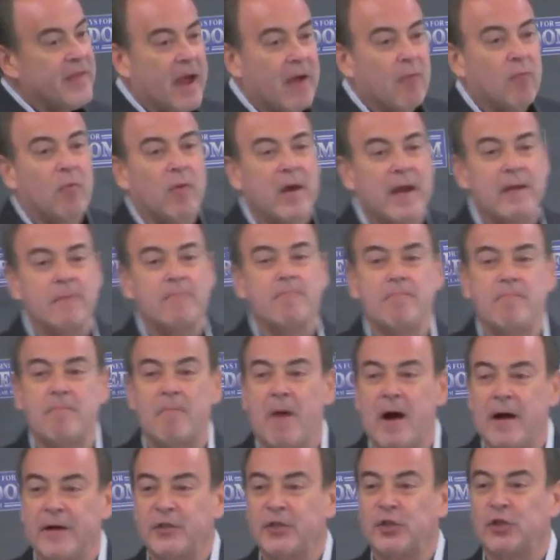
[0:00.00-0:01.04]
that went
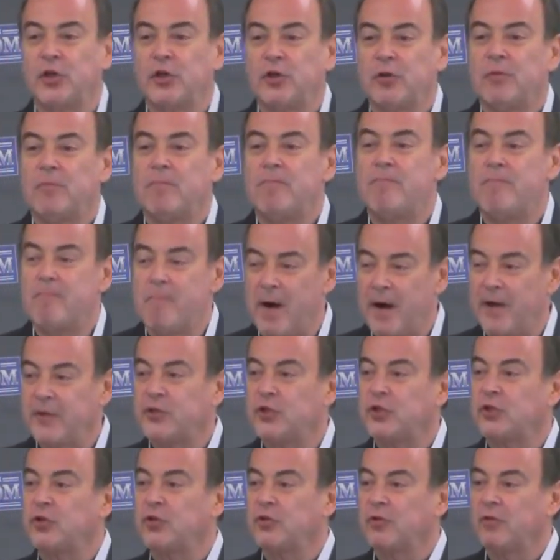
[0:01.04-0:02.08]
much,
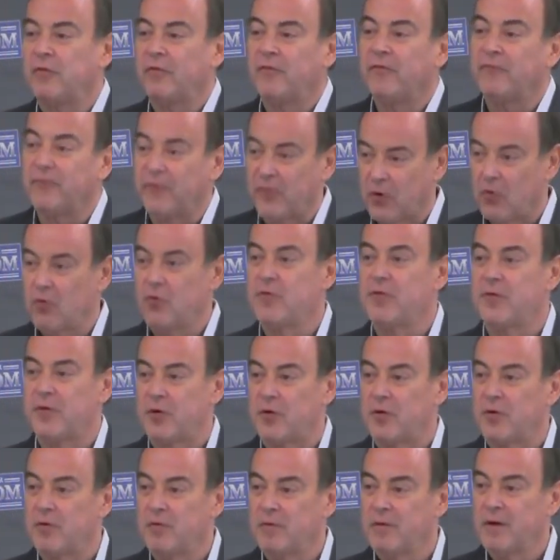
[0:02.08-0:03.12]
much
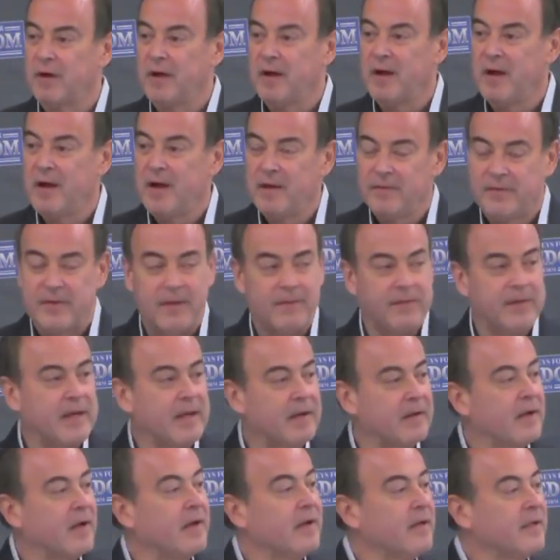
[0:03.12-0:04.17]
further than the
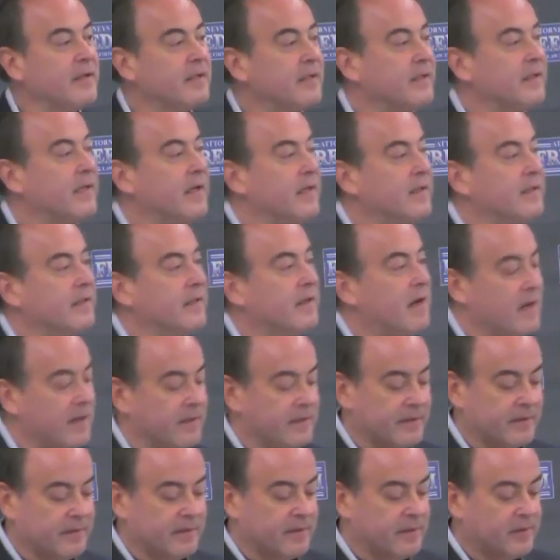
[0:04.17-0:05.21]
United States
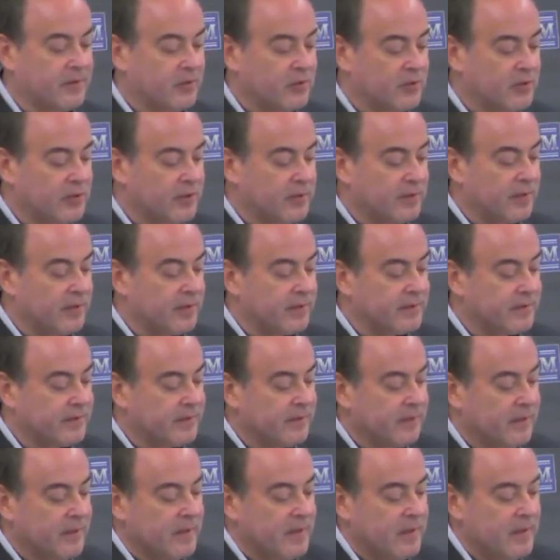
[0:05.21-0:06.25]
Constitution does.
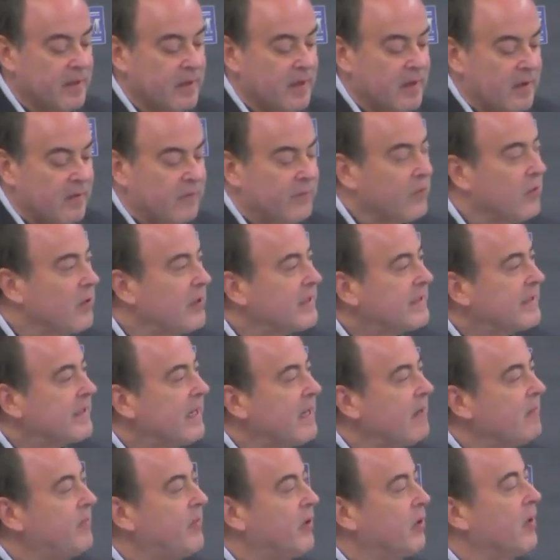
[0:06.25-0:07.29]
For
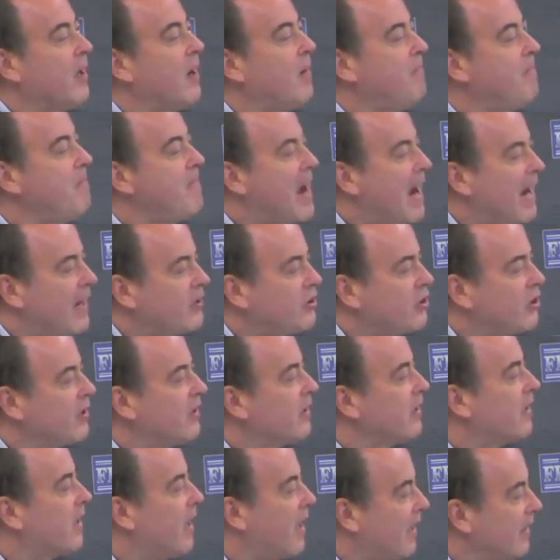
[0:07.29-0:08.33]
example, imagine
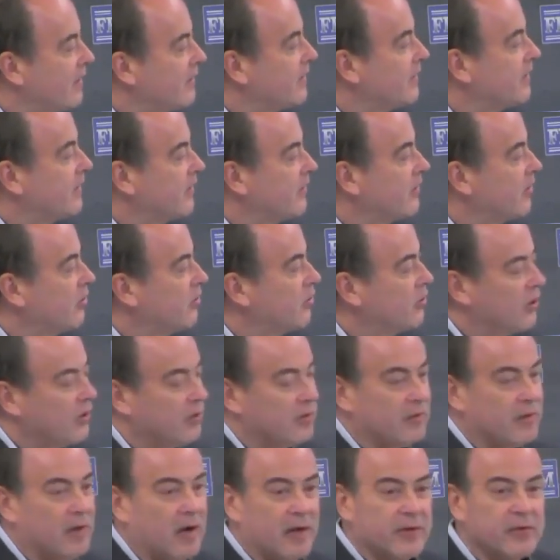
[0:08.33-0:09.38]
a
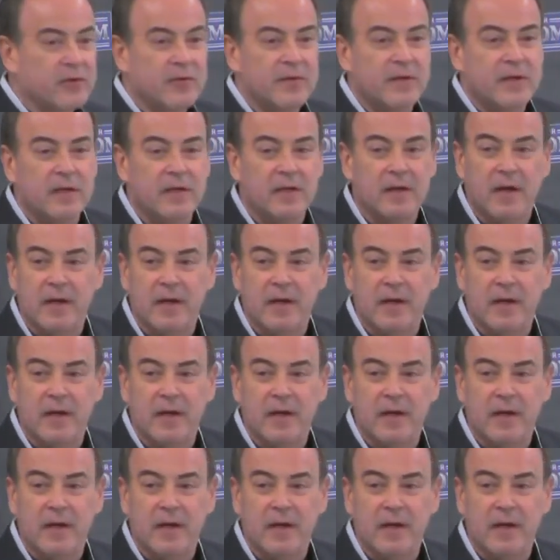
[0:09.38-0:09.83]
Constitution. Under the